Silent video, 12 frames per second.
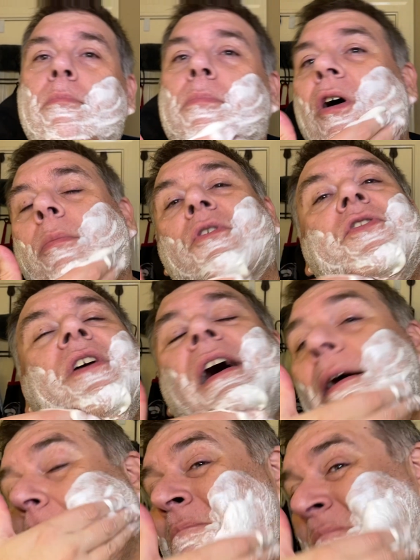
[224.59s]

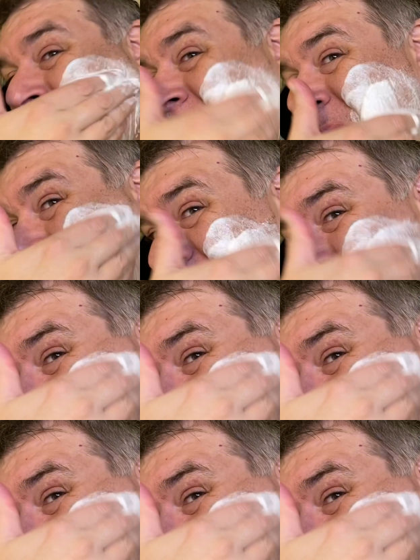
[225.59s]
barbershop. There's